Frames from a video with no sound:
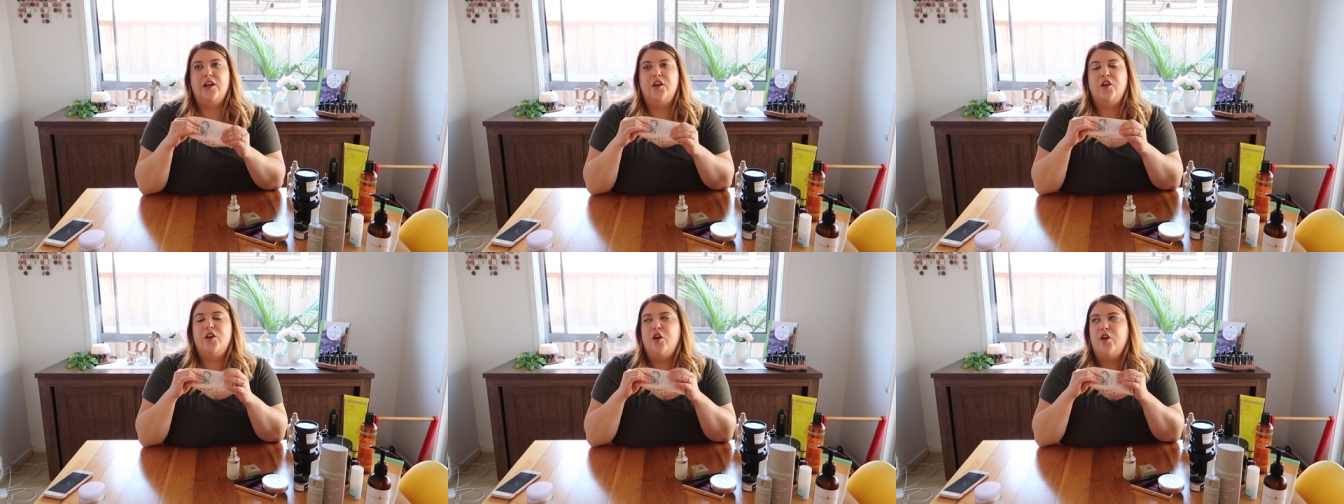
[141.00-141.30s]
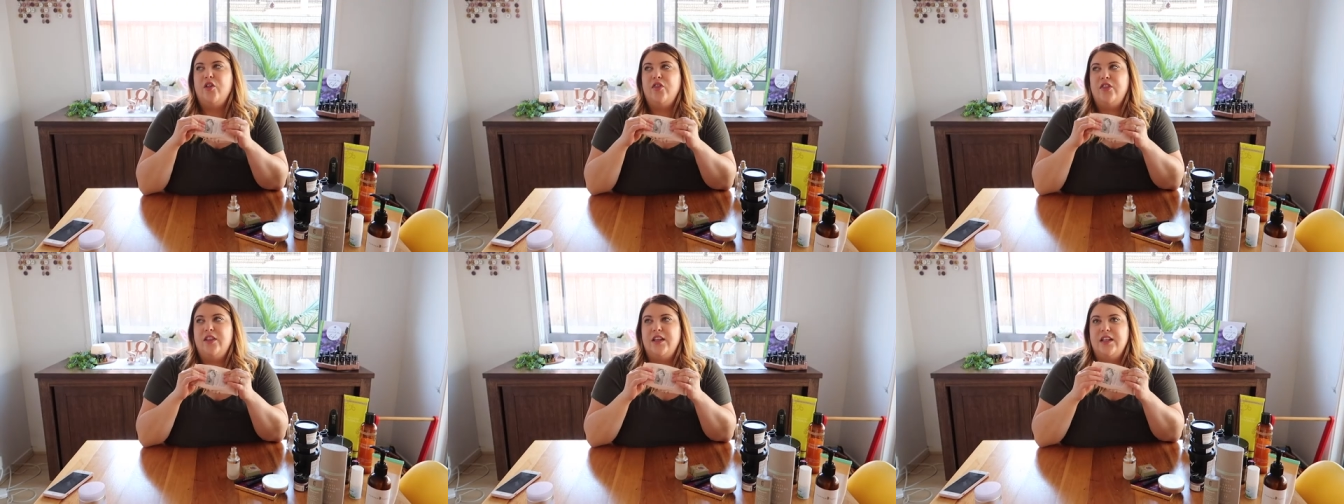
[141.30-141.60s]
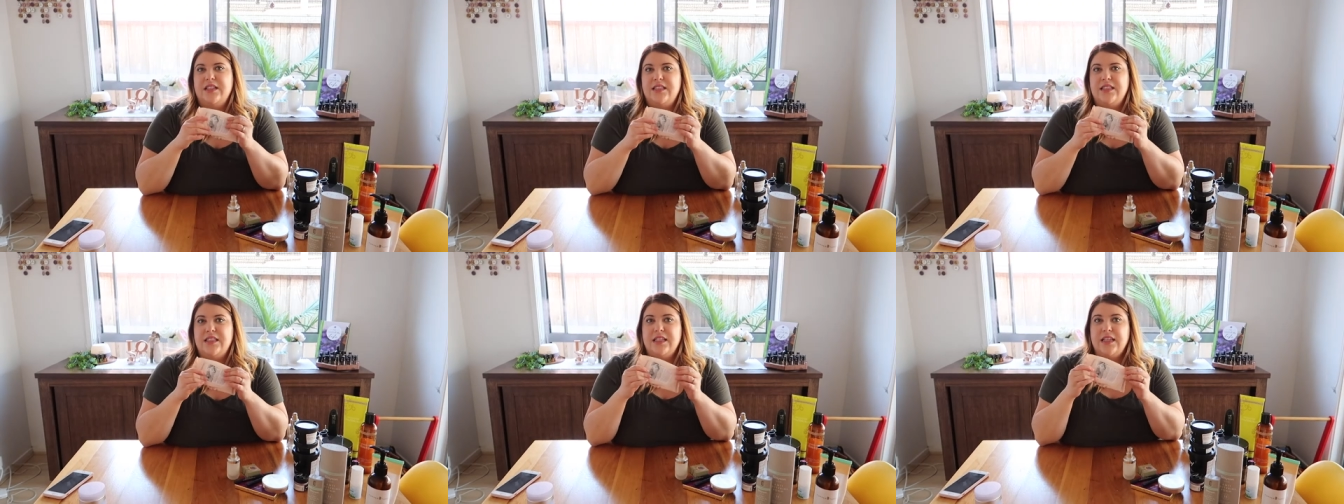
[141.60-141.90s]
I got
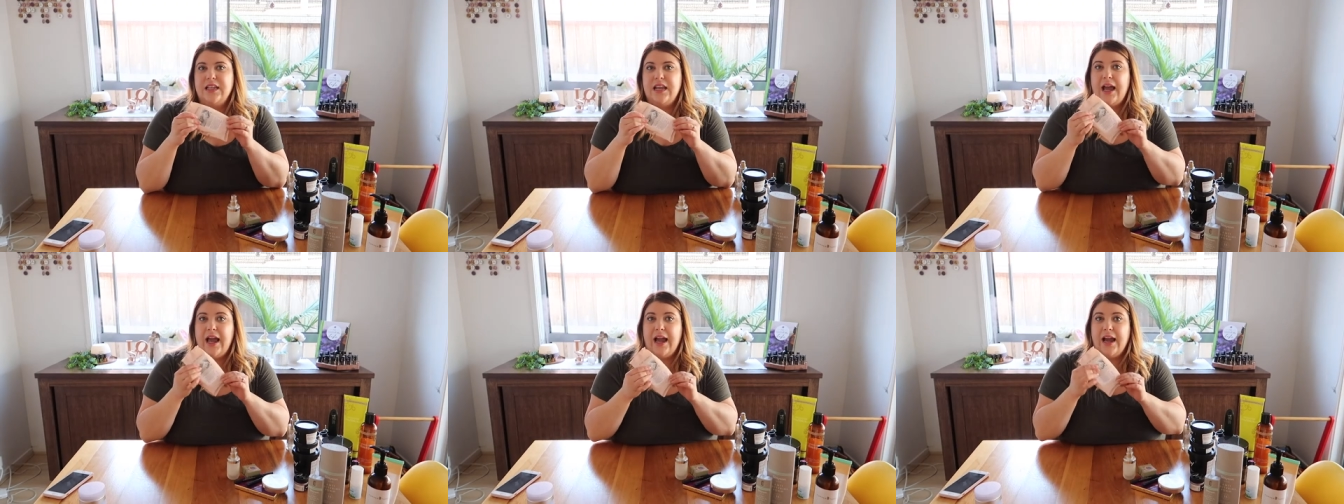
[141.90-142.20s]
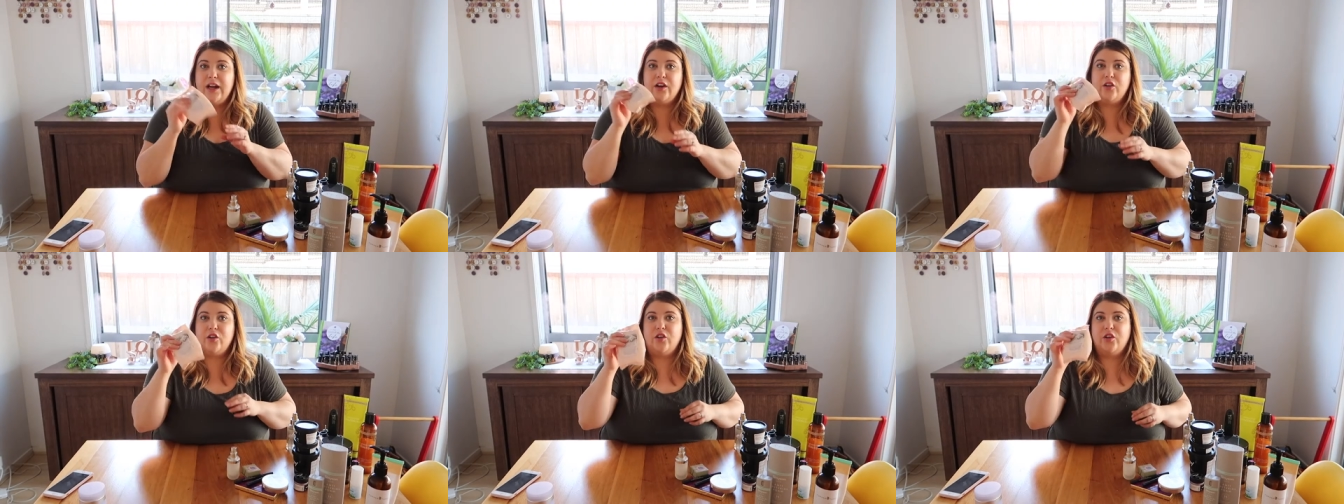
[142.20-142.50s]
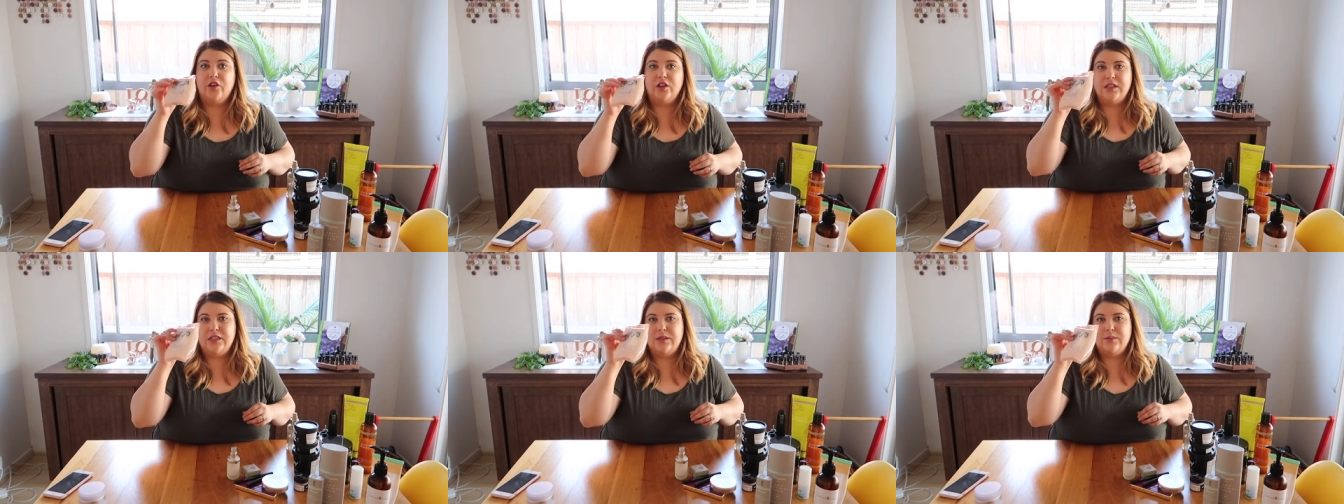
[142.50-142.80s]
this at
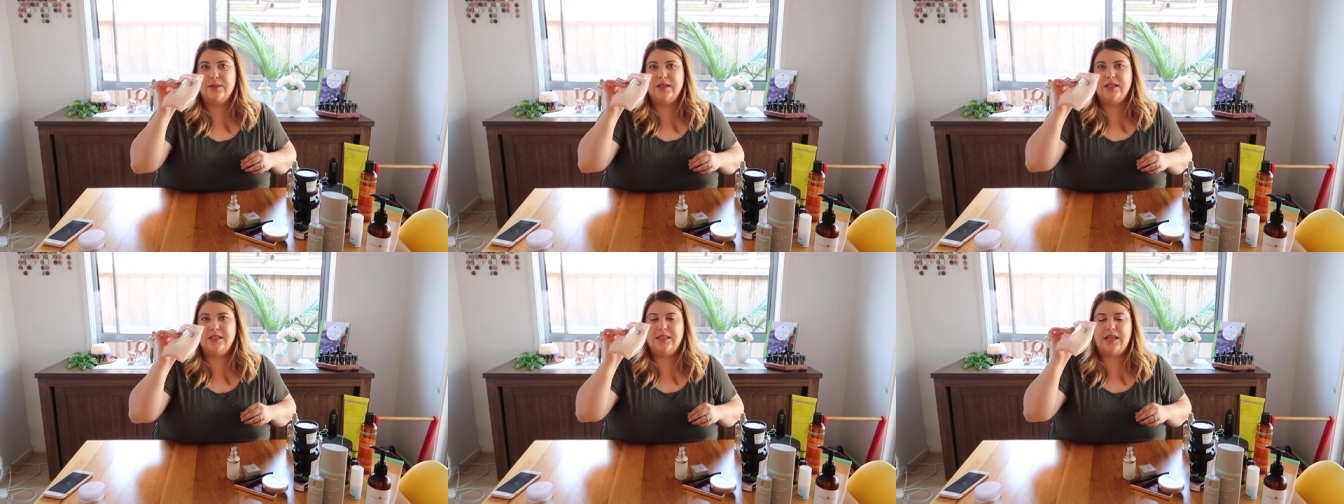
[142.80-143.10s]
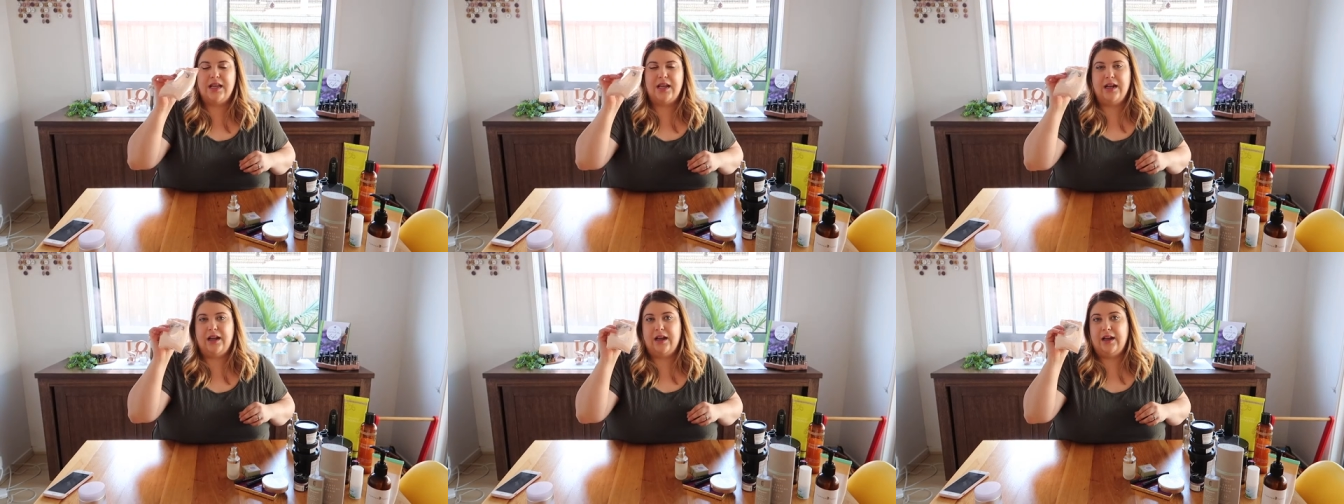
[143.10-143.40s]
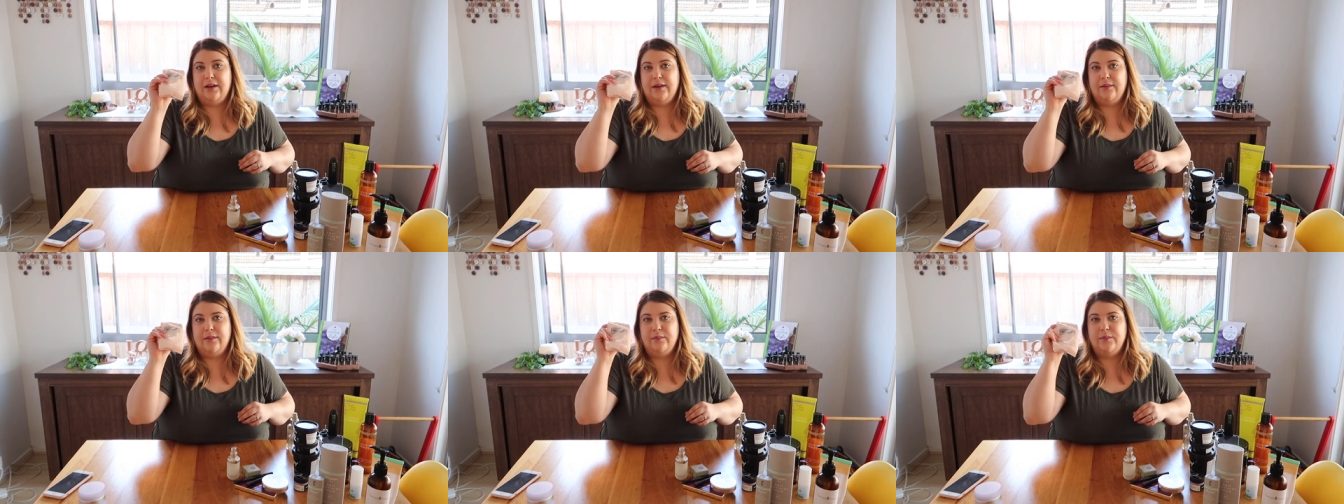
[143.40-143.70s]
Christmas and
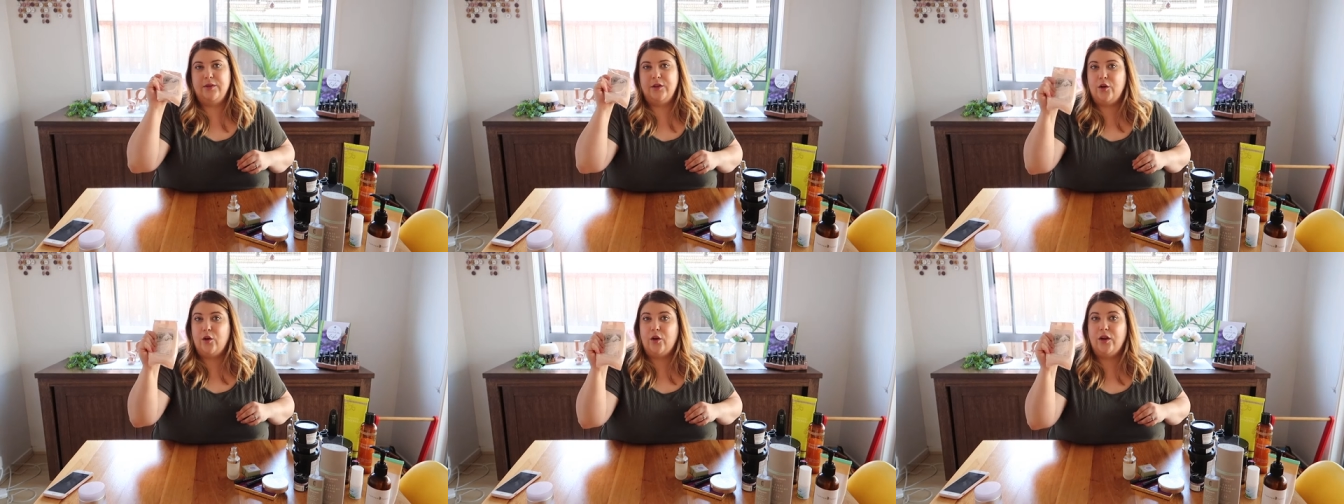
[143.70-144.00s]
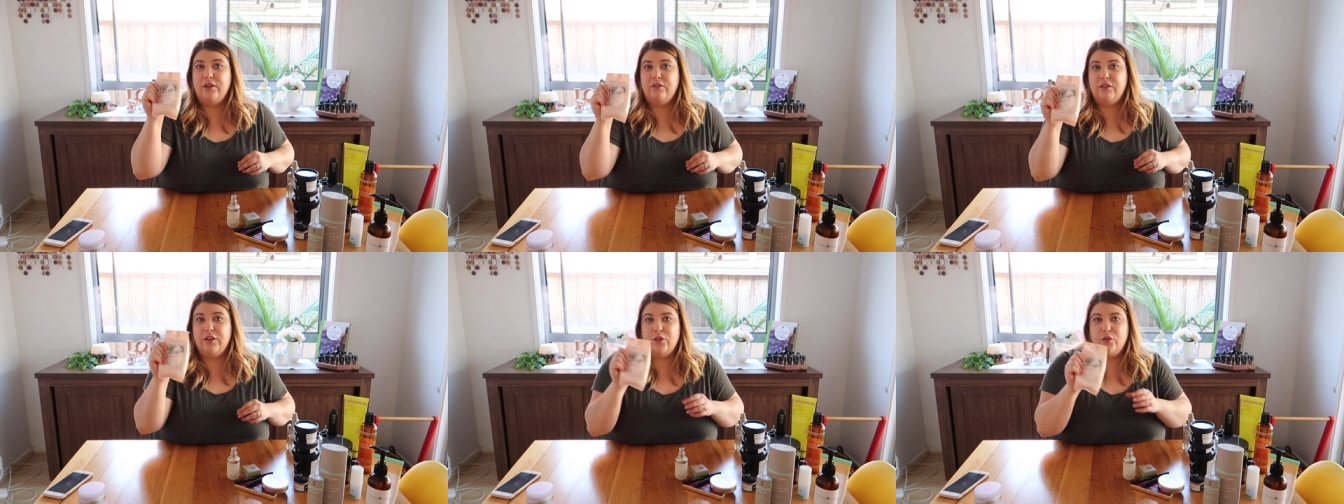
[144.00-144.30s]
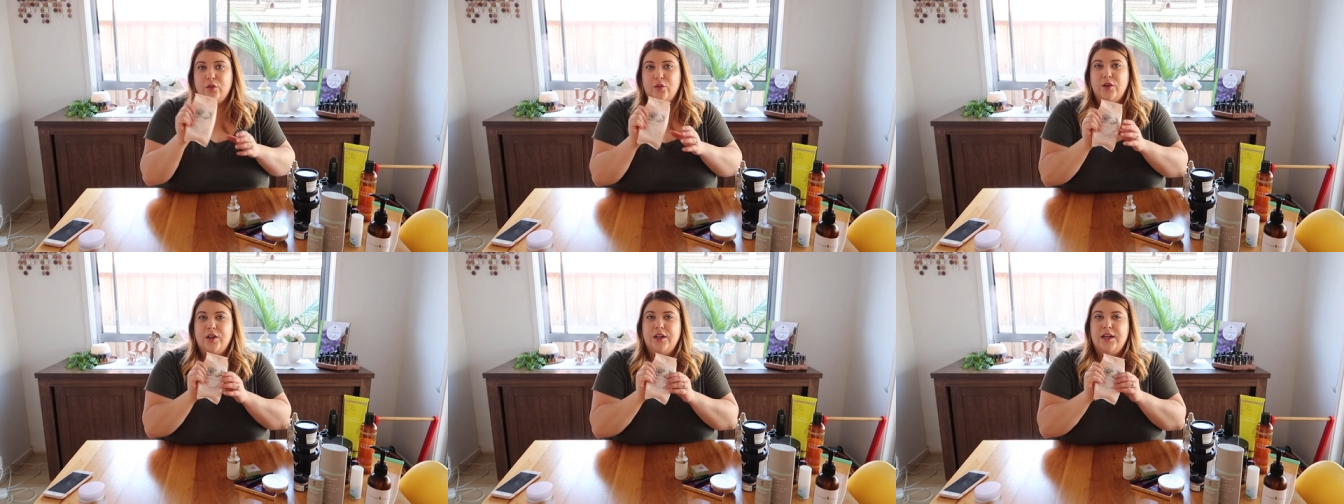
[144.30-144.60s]
I'm not even
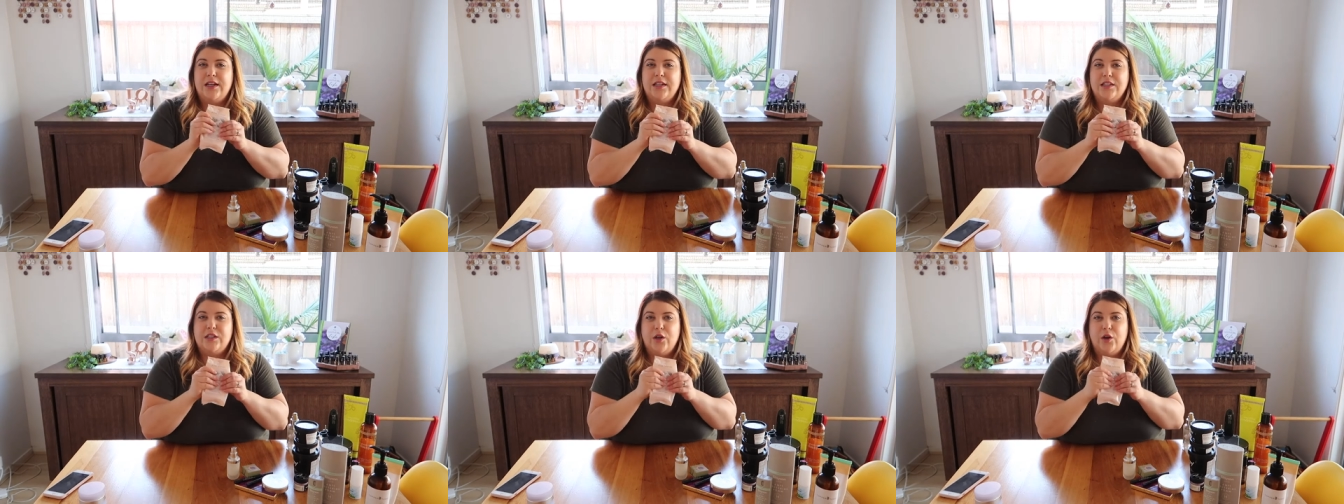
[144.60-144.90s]
through it yet.